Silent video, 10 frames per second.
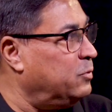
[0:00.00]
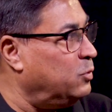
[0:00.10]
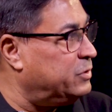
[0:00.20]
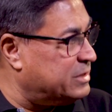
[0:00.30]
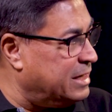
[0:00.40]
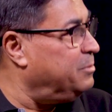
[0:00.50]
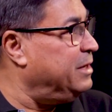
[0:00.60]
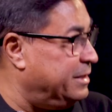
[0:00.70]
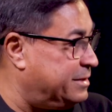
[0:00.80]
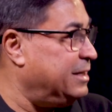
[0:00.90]
would still
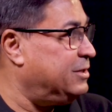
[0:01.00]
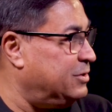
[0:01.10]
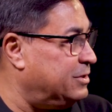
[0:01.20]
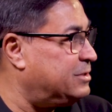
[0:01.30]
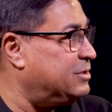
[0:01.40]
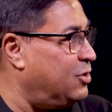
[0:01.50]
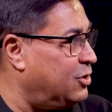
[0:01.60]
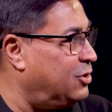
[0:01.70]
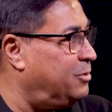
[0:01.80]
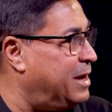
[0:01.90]
be listening to this song
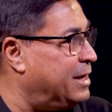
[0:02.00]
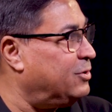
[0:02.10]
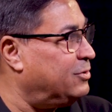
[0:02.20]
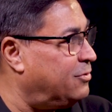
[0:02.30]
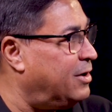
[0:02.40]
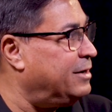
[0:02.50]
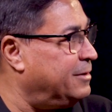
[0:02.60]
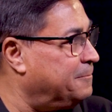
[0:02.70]
called Band on the Run.